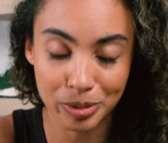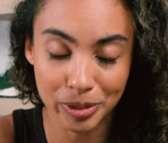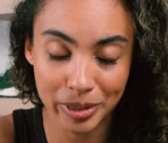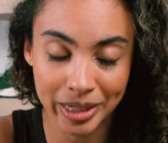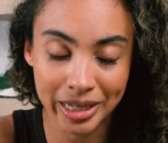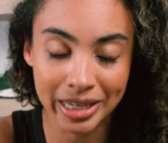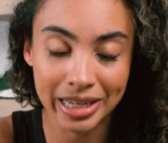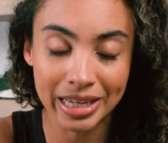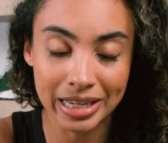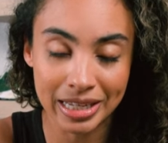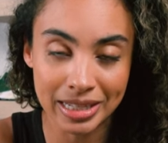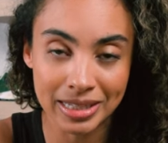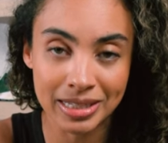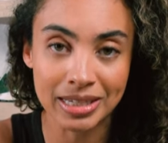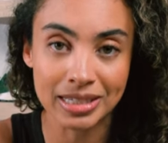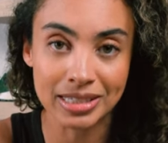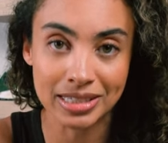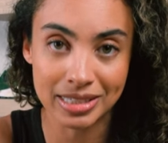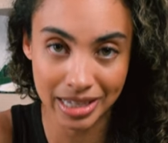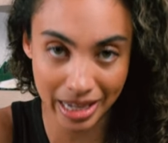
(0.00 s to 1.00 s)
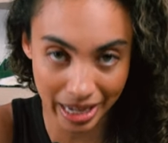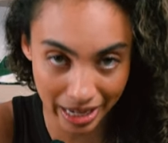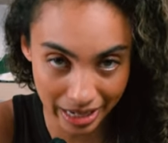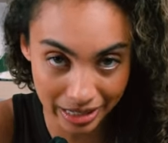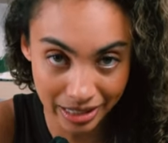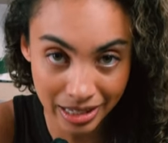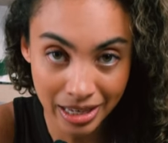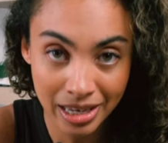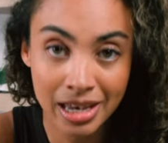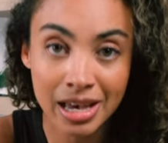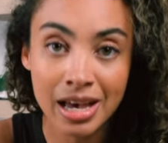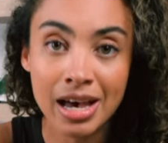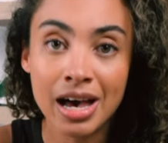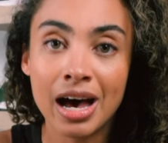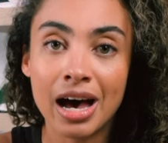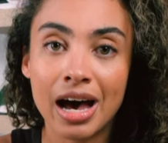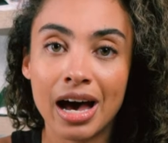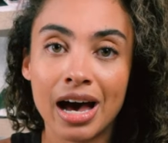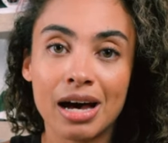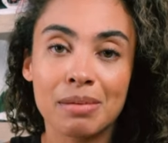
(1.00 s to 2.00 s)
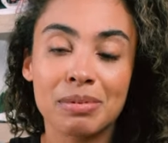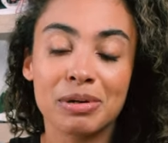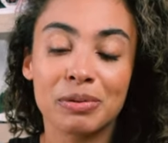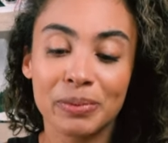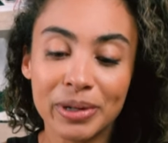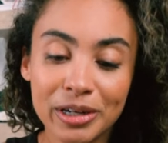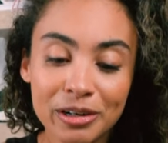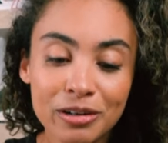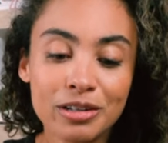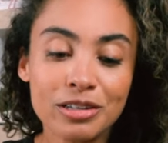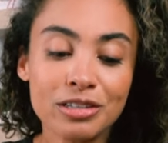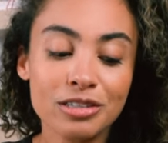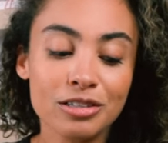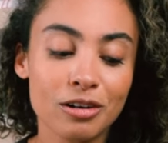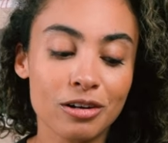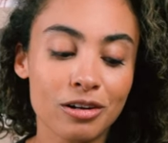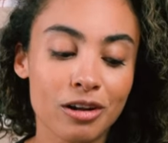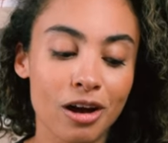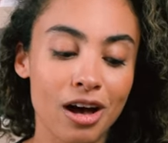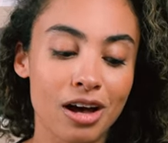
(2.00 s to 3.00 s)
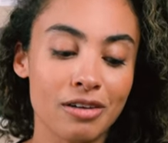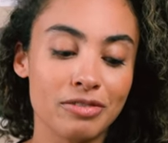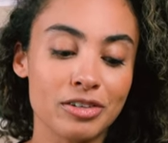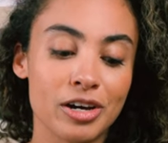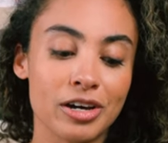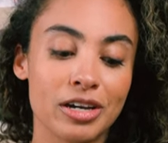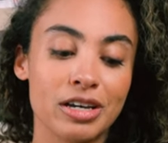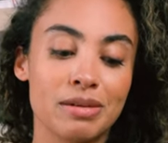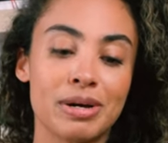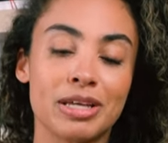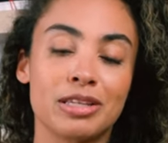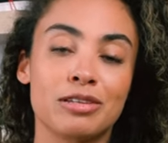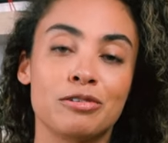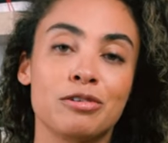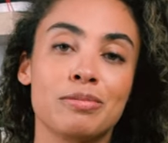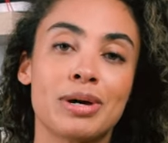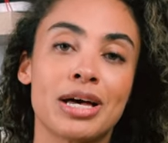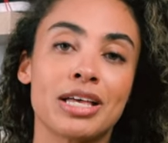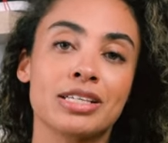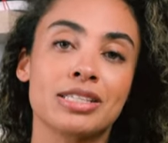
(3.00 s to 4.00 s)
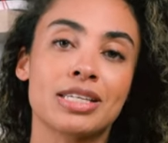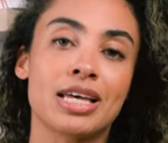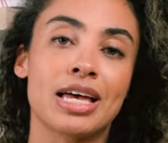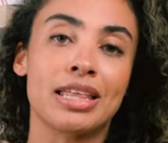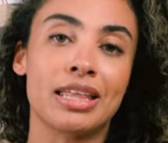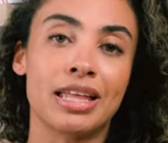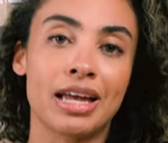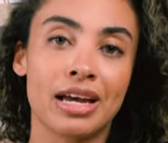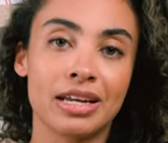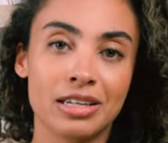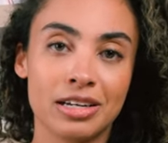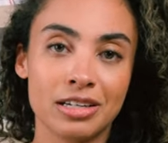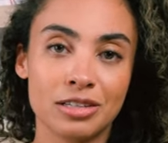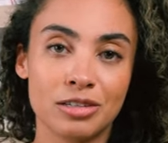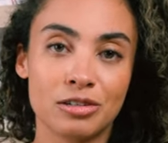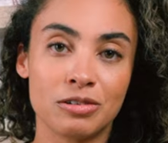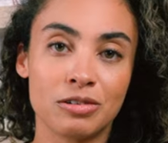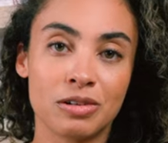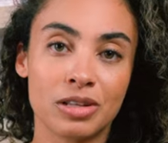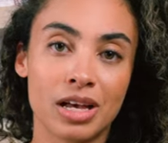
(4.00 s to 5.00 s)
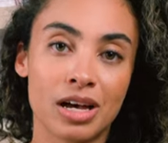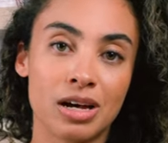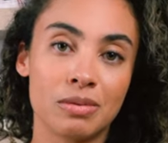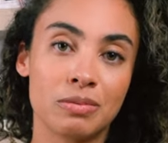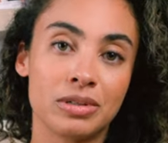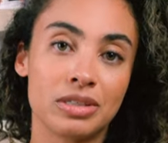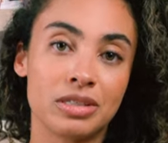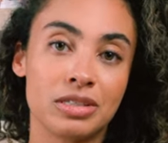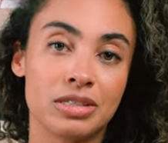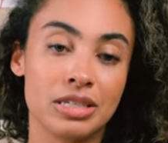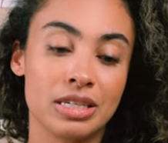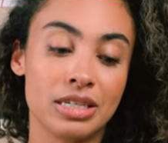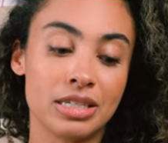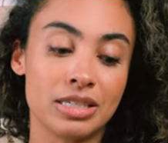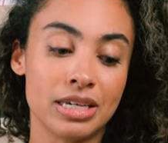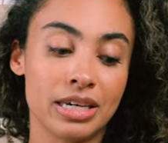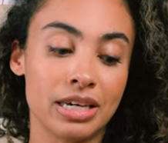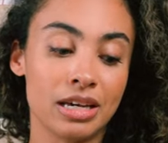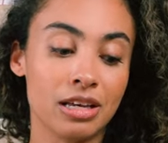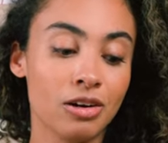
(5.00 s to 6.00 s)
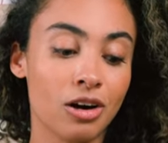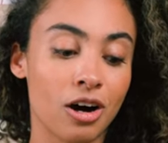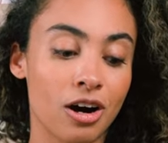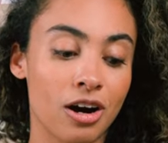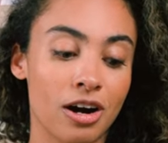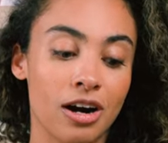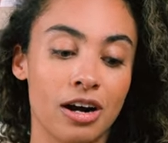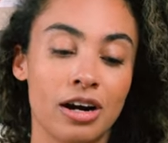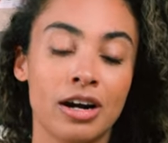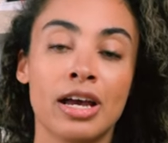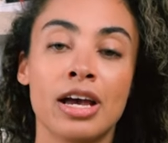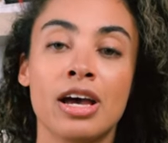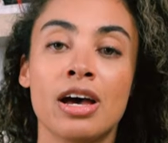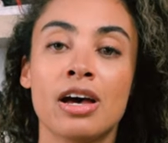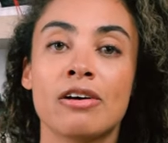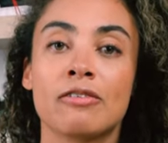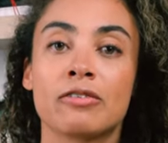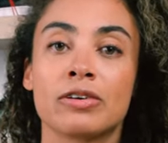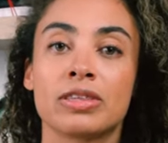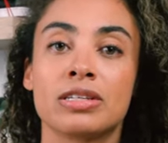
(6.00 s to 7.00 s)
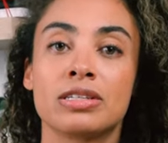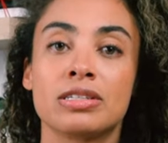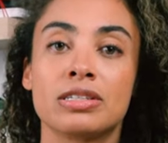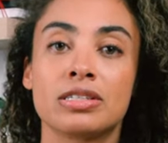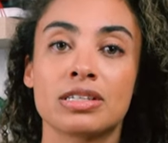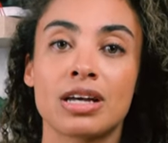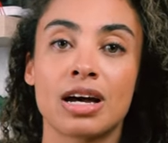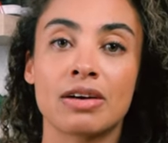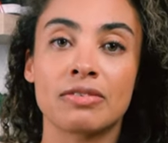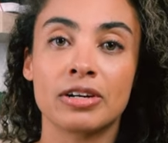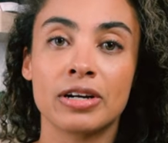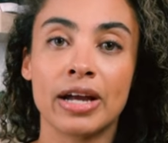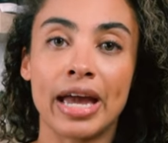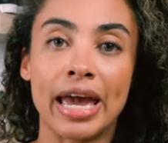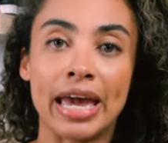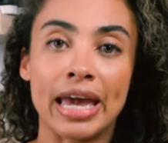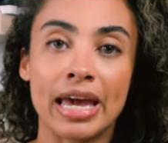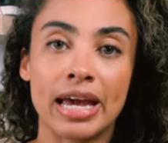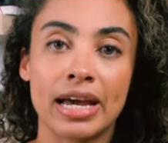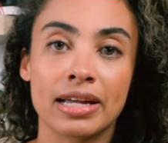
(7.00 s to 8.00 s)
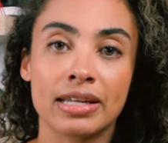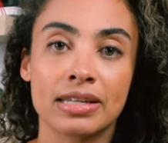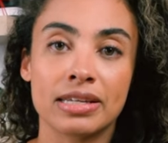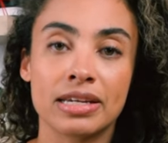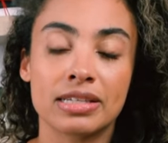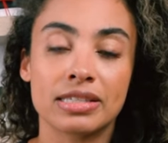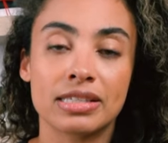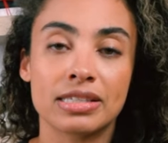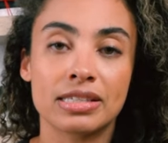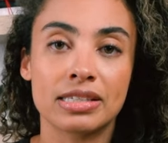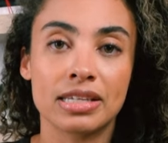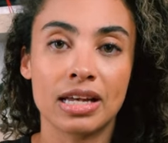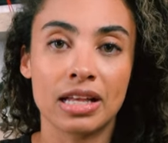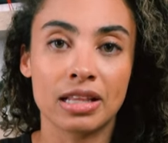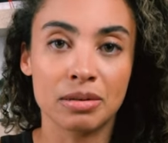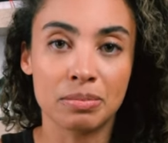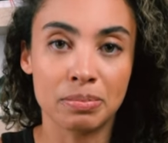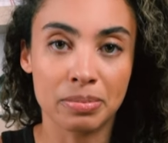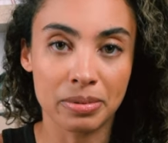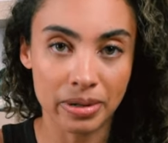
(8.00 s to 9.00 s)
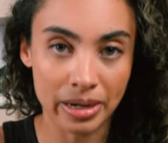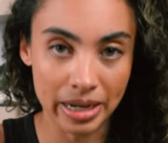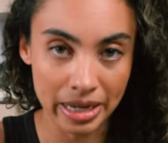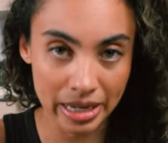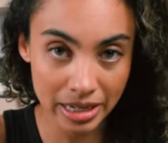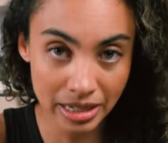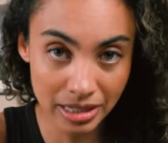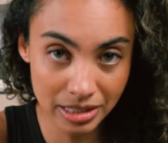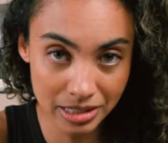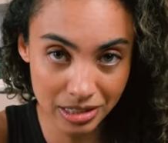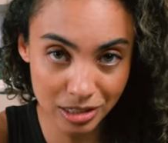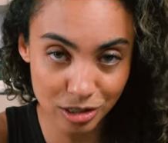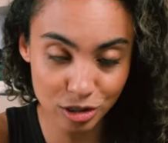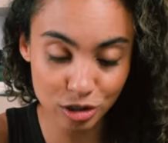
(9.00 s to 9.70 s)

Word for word: pretty insane uh, but we are going to start off talking about the new balance a 992 collab with dtlr for the discover and celebrate